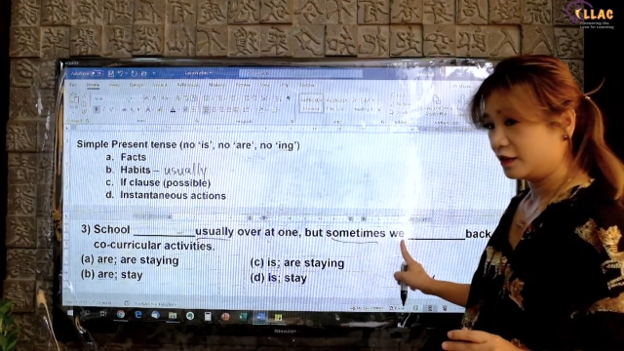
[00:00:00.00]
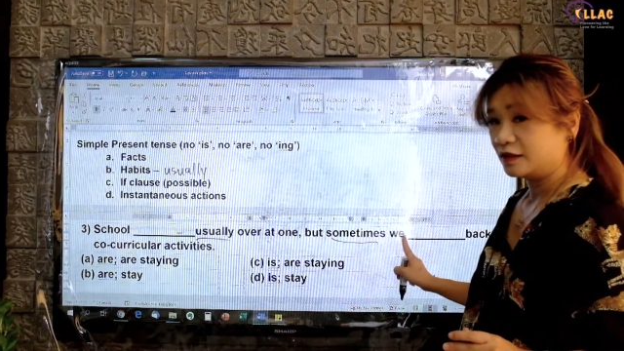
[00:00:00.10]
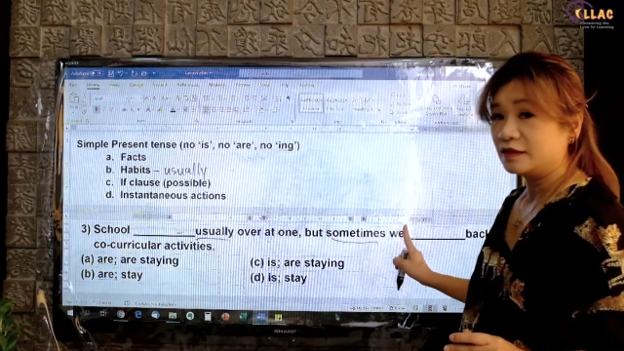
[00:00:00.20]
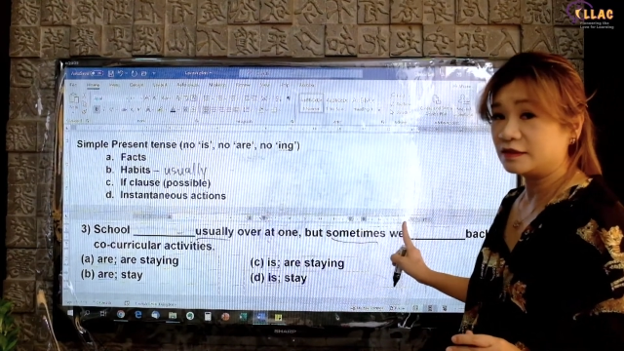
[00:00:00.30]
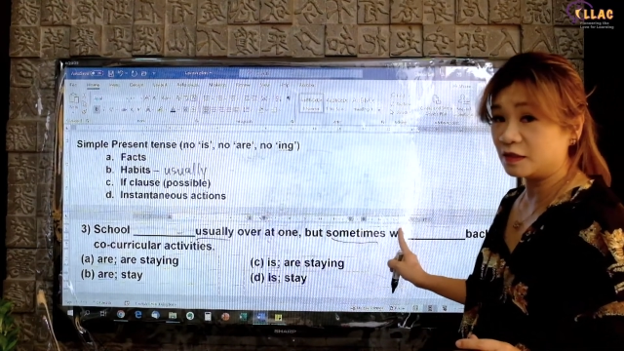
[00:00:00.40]

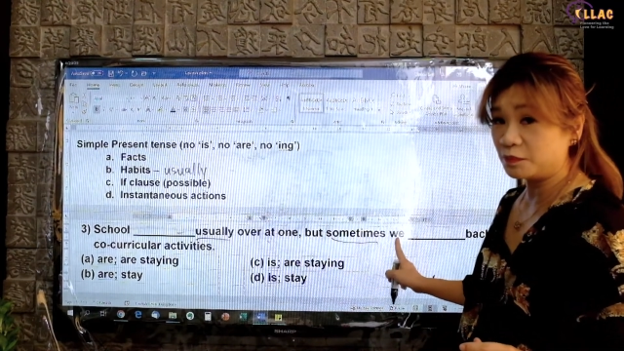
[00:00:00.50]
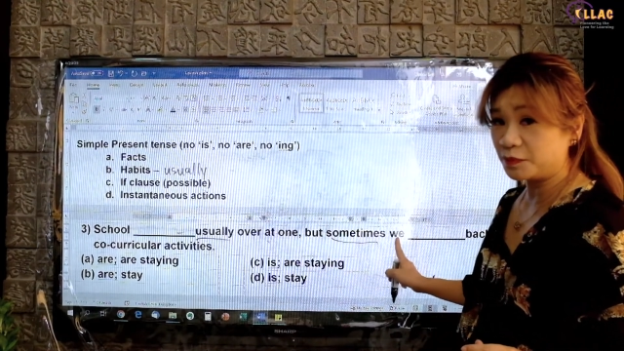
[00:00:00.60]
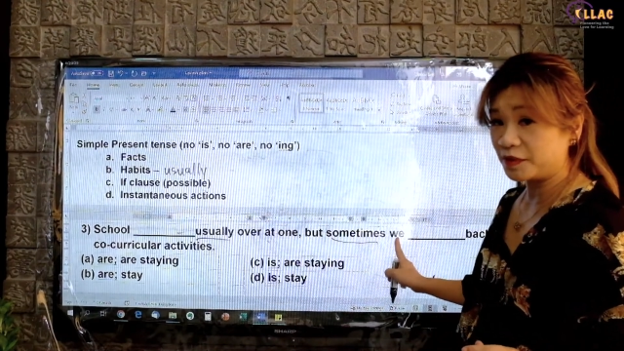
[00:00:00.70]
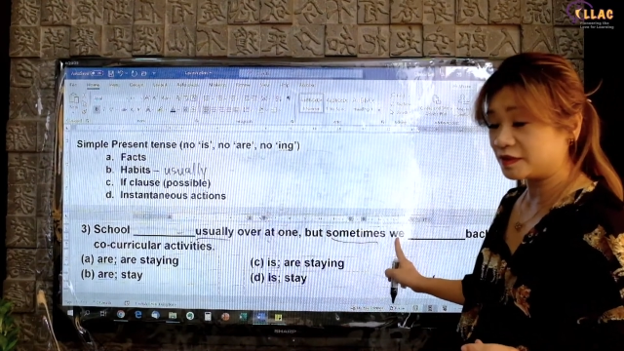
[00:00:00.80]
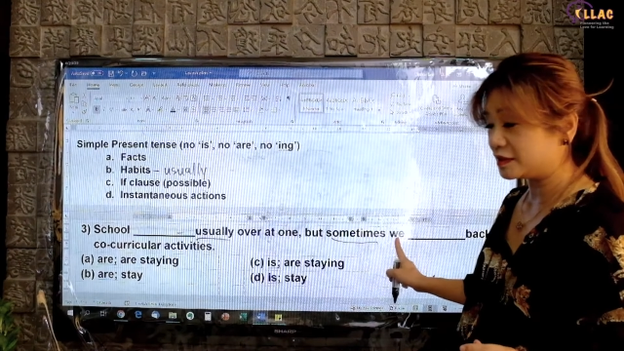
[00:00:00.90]
simple
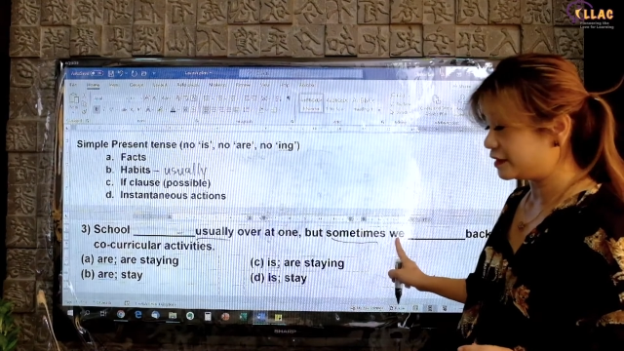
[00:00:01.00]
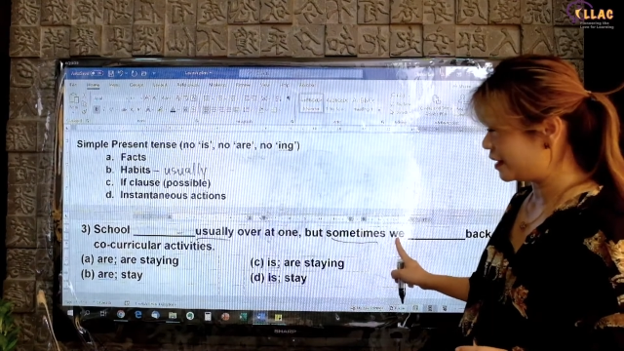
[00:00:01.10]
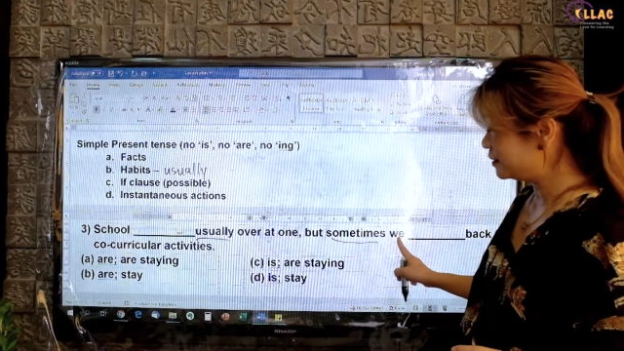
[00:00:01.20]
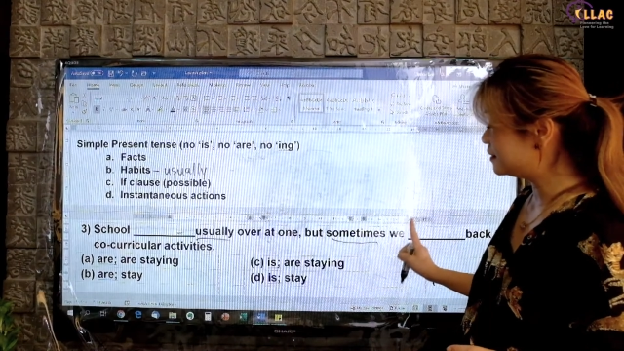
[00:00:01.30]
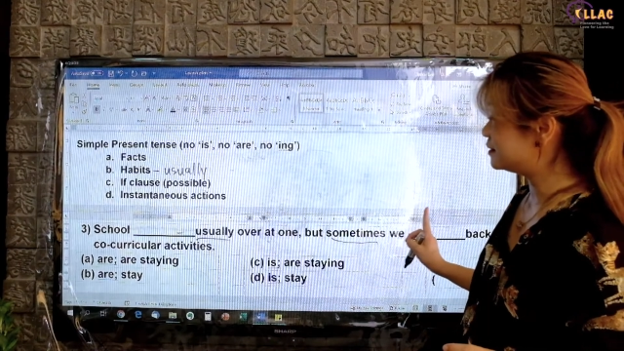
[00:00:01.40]
present
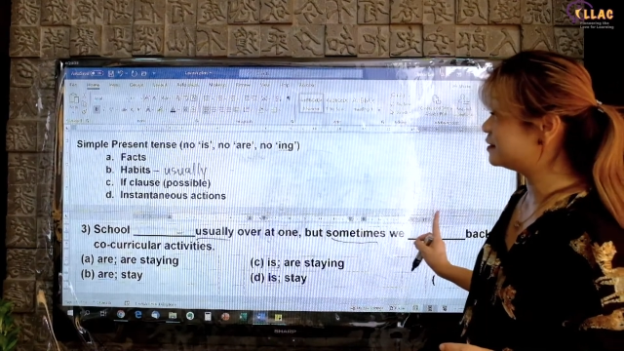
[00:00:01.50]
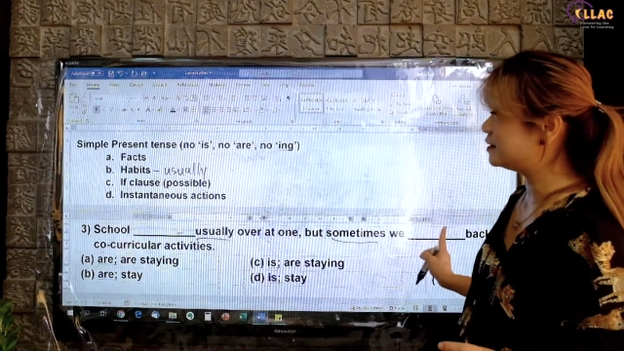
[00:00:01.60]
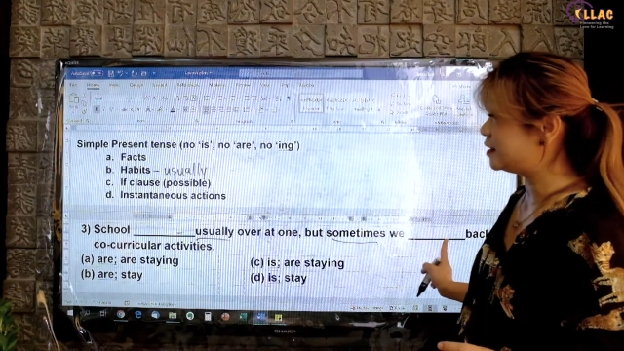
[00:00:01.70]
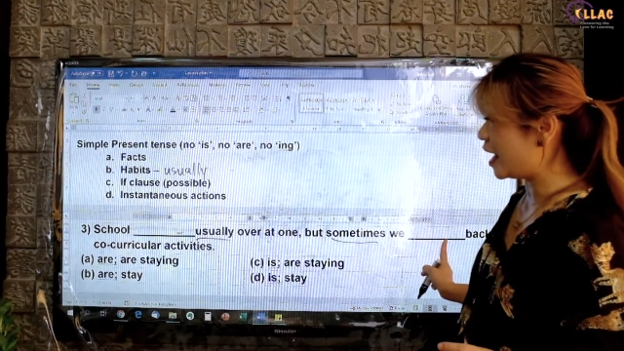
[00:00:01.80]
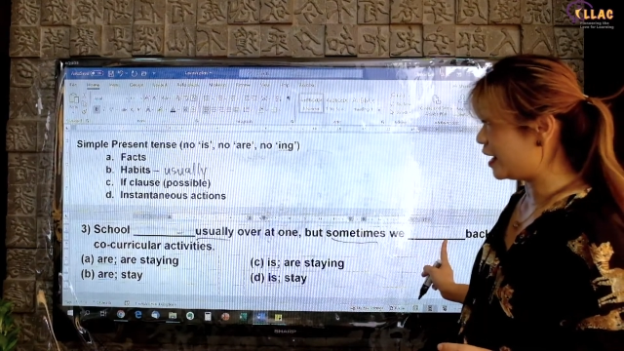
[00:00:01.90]
tense,
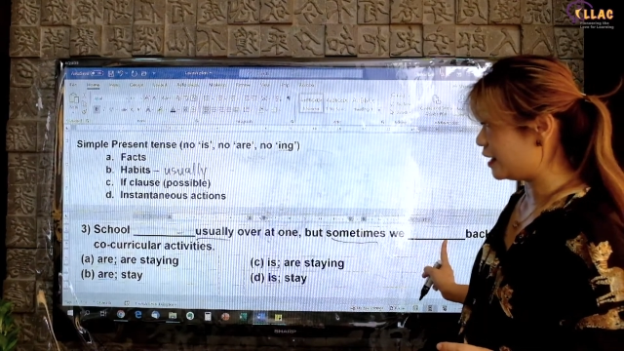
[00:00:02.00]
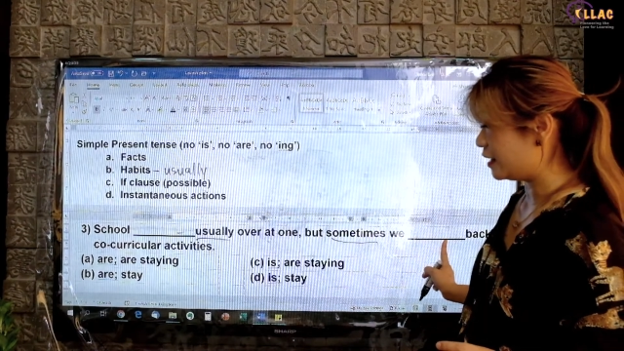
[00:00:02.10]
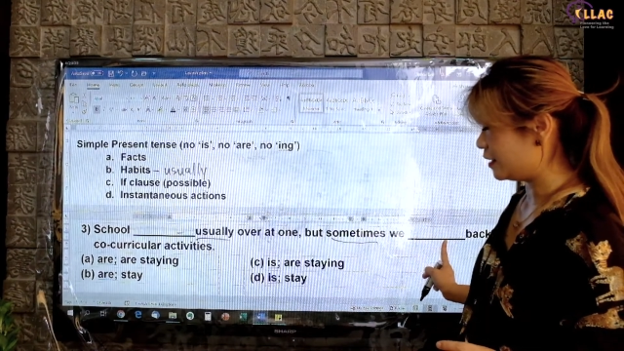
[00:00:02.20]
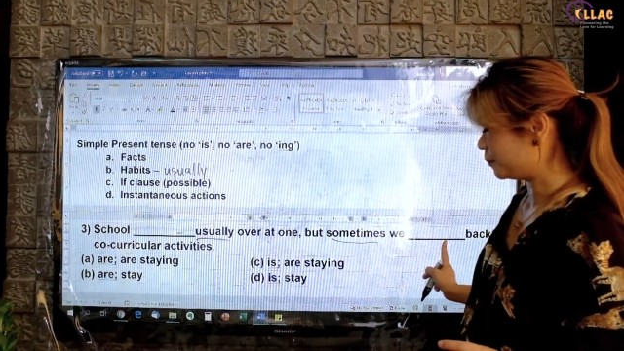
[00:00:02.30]
stay